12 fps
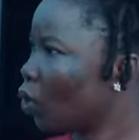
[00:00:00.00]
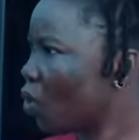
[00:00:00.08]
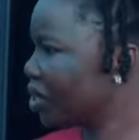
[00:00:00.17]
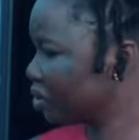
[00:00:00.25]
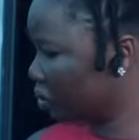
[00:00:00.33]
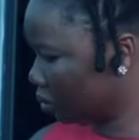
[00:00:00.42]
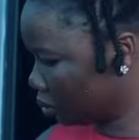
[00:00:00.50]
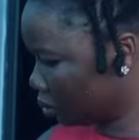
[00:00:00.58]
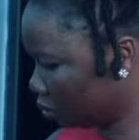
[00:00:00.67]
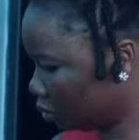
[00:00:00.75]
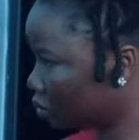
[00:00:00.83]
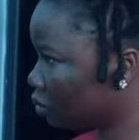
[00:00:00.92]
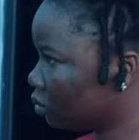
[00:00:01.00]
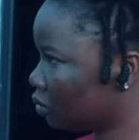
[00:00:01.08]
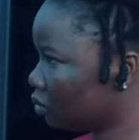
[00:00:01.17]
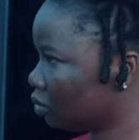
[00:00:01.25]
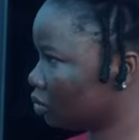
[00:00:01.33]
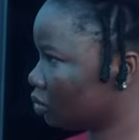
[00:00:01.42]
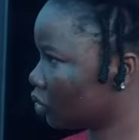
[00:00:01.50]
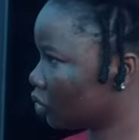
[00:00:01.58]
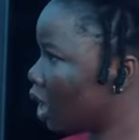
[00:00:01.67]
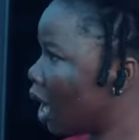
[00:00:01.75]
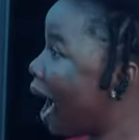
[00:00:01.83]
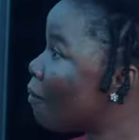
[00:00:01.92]
Wait, oh.
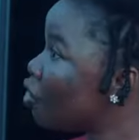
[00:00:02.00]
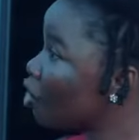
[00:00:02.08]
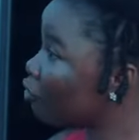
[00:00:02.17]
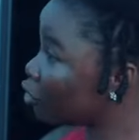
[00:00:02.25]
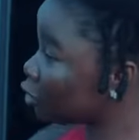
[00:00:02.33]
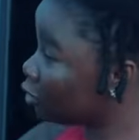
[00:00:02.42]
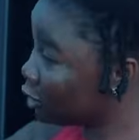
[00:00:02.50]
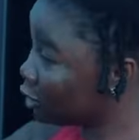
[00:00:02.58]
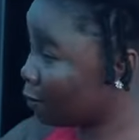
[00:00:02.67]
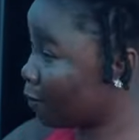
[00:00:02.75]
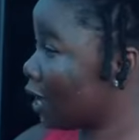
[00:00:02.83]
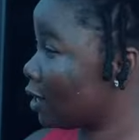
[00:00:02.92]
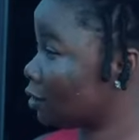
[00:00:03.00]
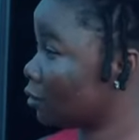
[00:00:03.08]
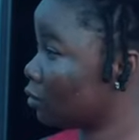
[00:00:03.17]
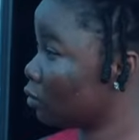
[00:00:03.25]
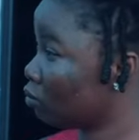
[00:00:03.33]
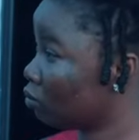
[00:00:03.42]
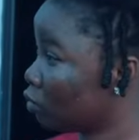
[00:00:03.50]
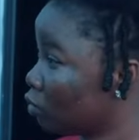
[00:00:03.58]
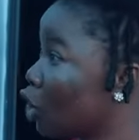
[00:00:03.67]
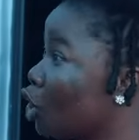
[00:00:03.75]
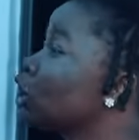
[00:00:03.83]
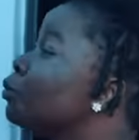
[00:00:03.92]
How many of us in this palace that you are